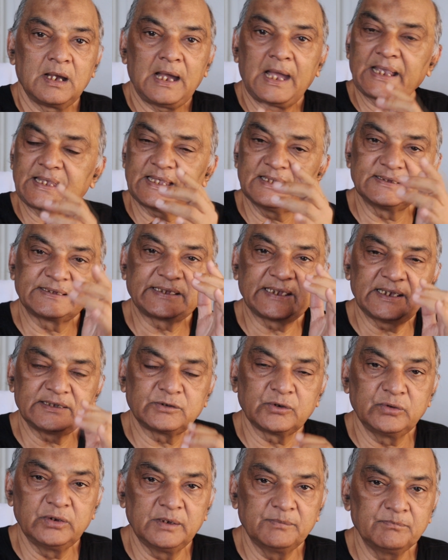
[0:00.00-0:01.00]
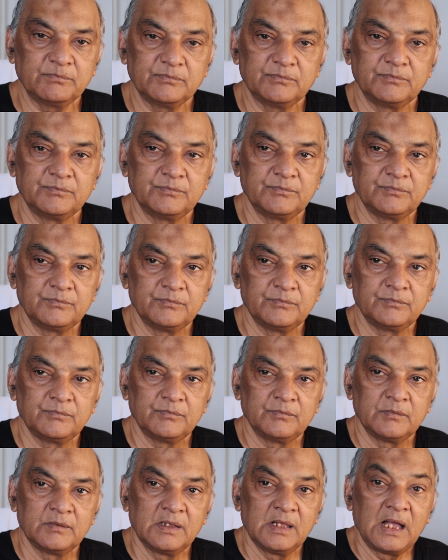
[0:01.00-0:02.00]
I can say to him,
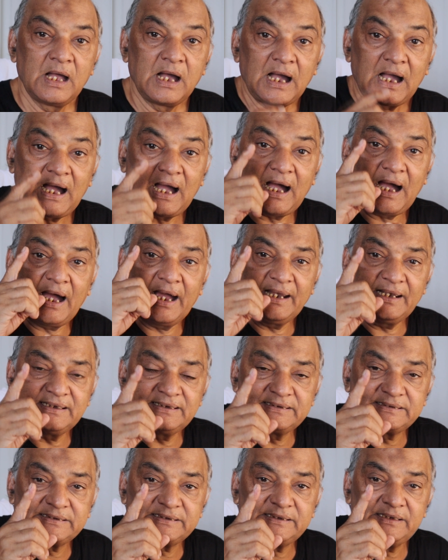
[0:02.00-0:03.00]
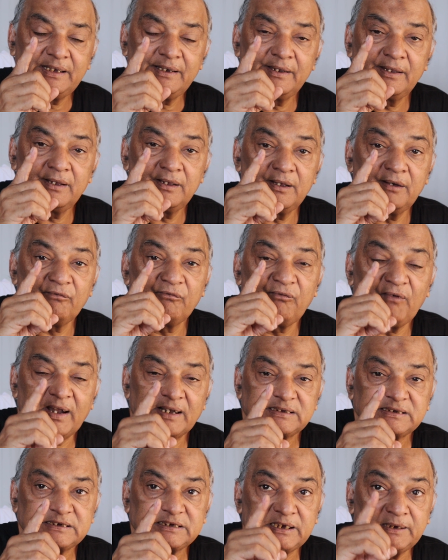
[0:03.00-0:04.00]
I
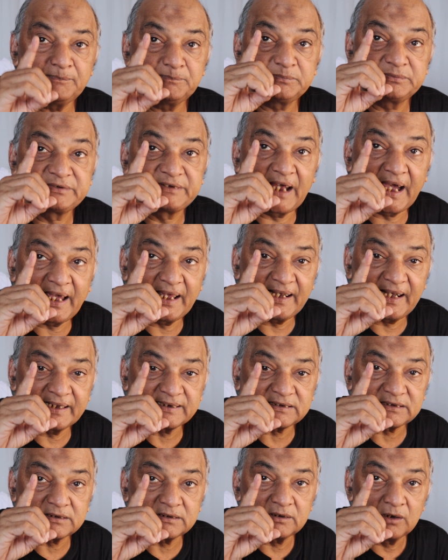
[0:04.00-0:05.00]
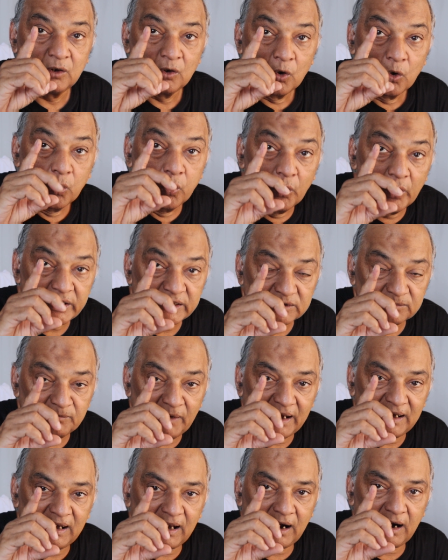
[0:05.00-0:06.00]
worship direct who is
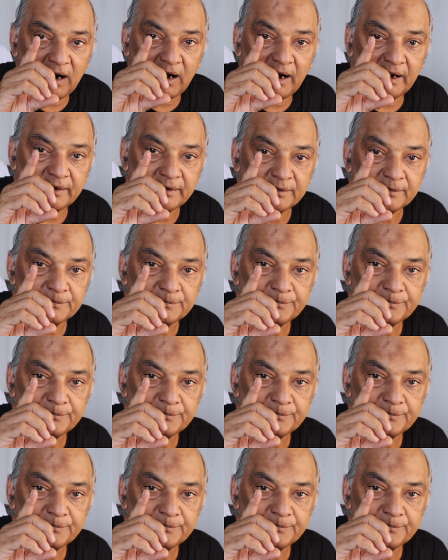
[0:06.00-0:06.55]
my Lord,